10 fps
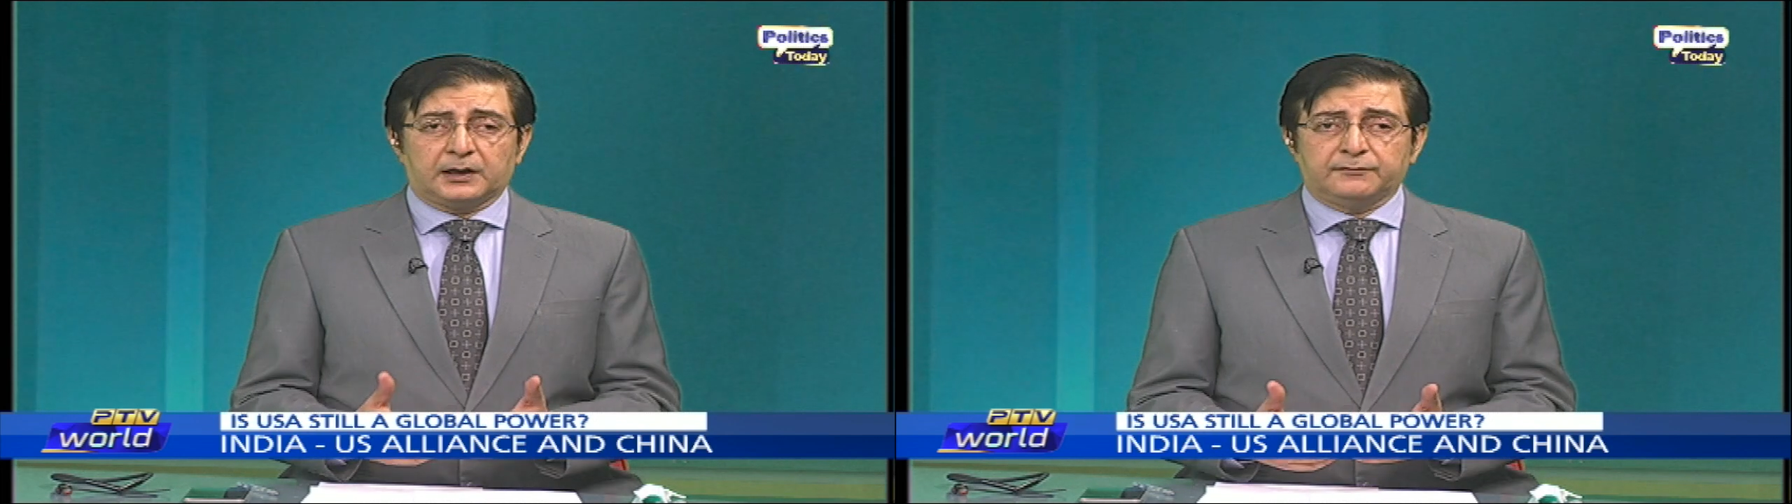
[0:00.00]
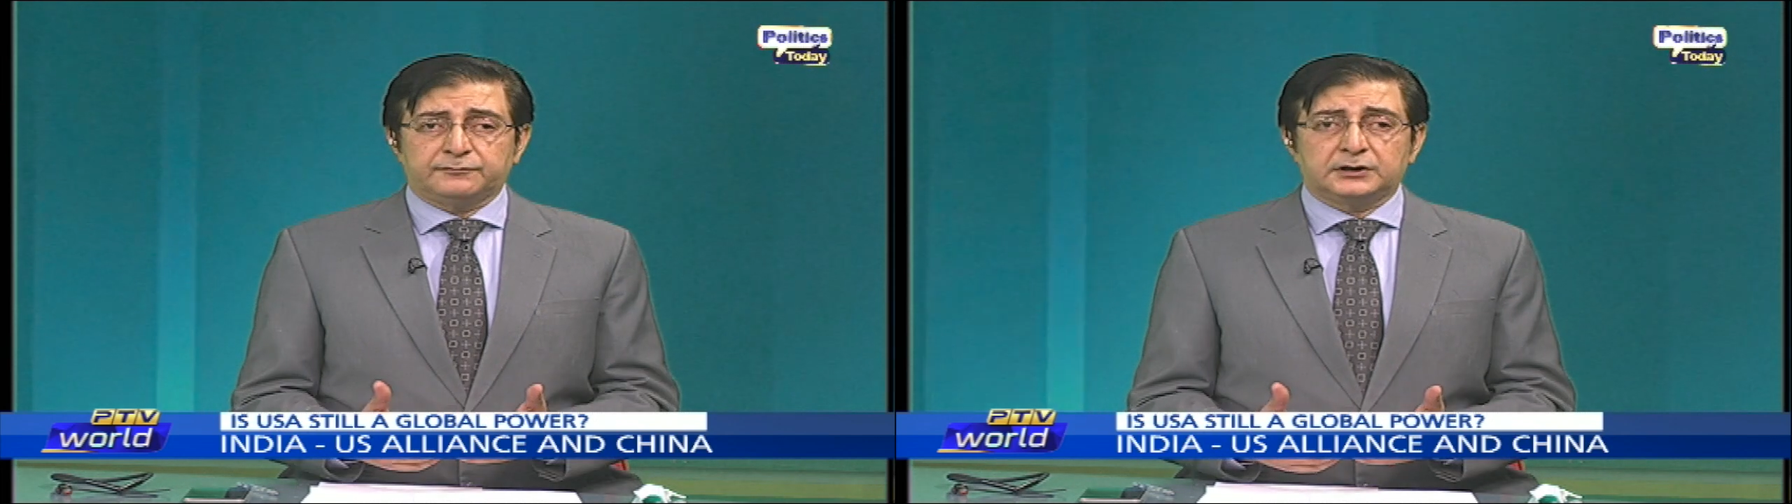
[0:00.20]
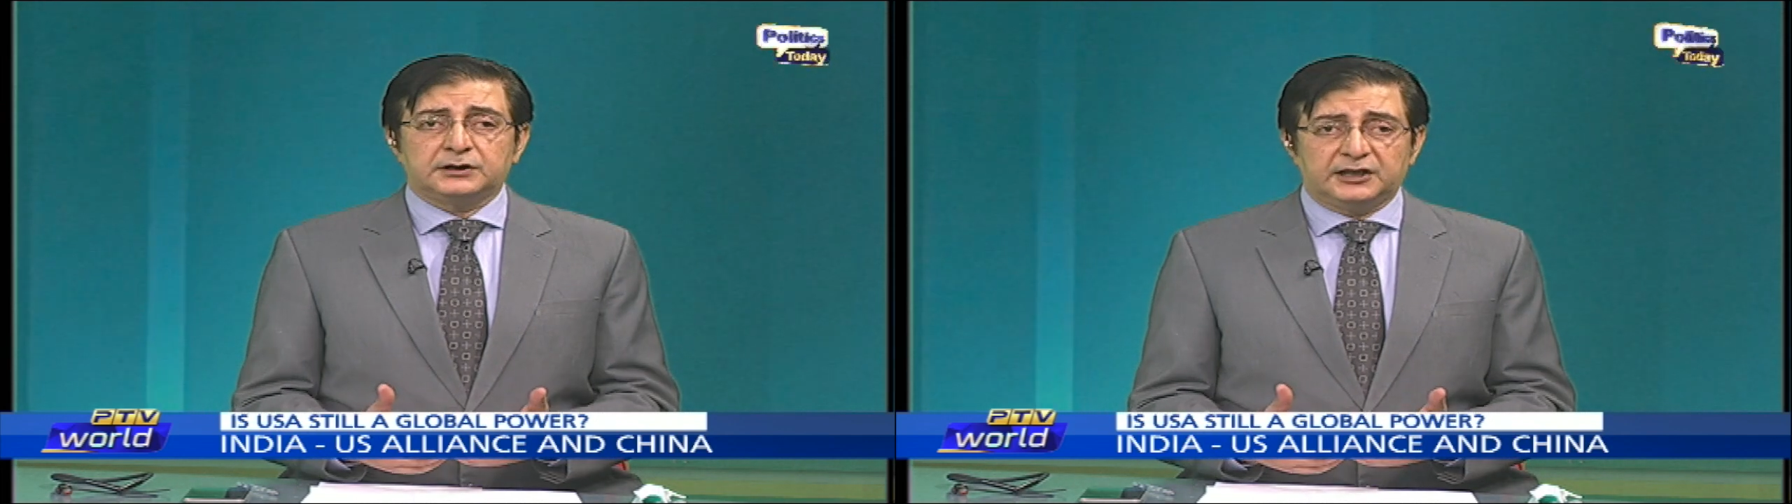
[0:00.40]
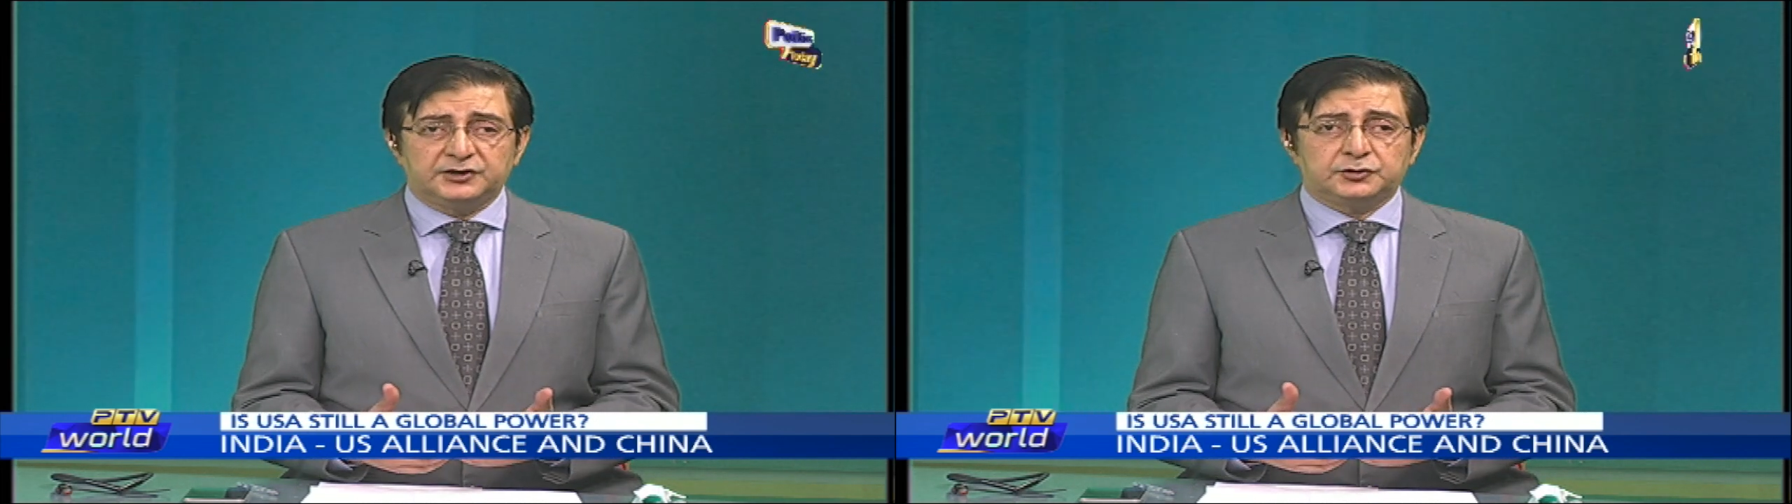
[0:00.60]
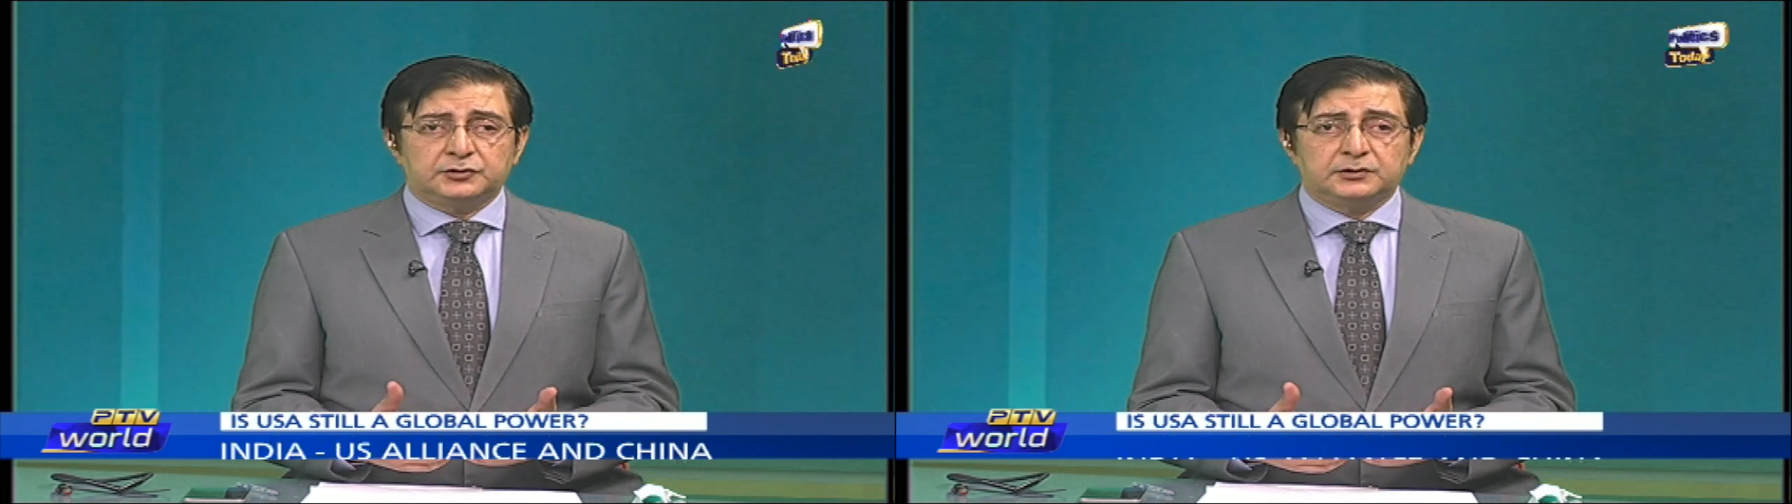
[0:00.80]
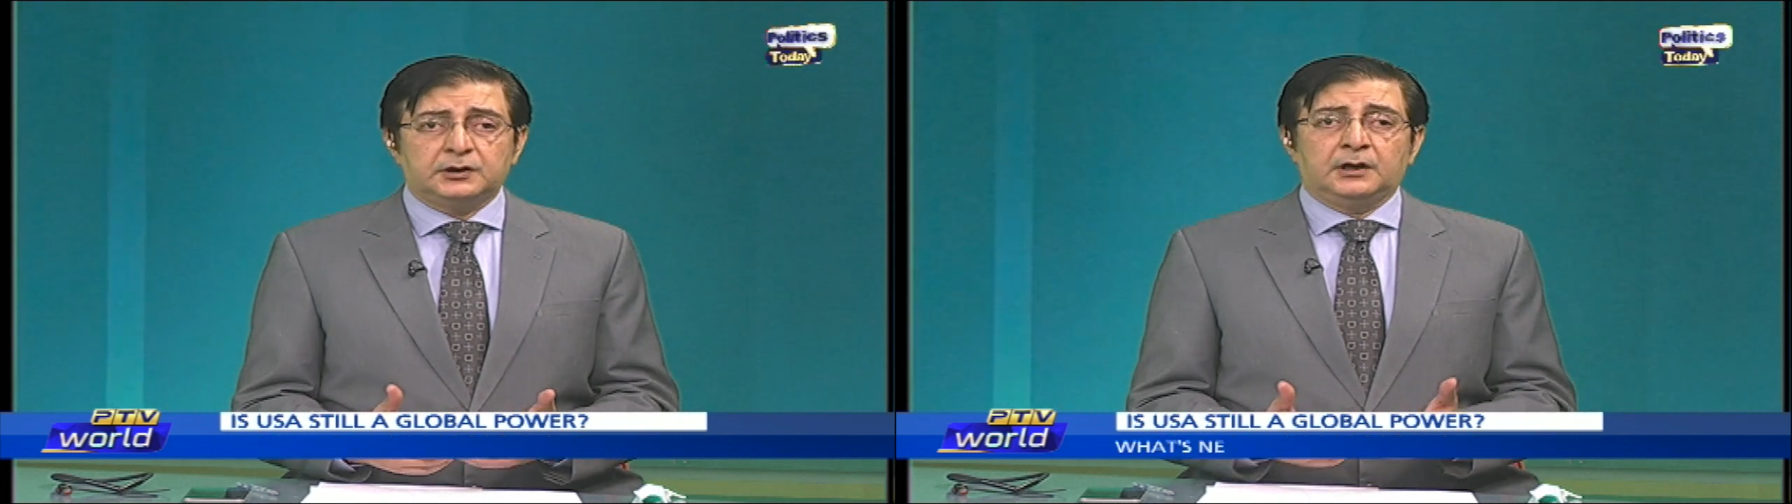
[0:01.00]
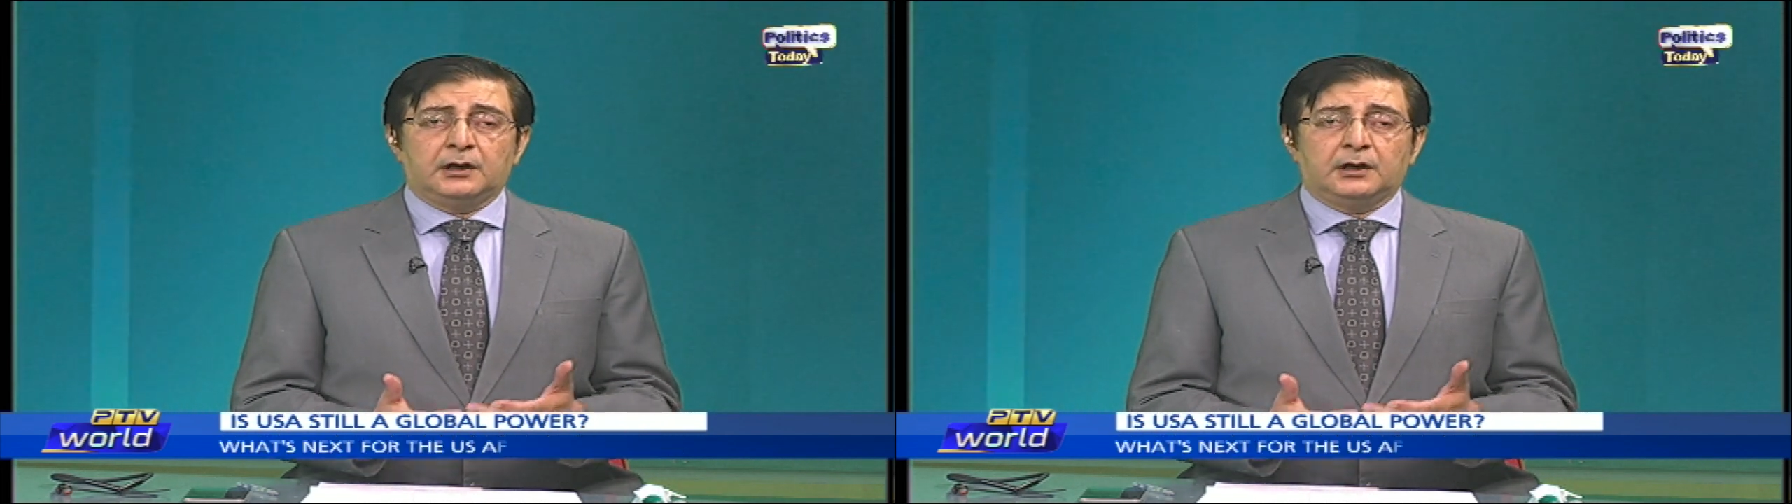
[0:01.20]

confrontation,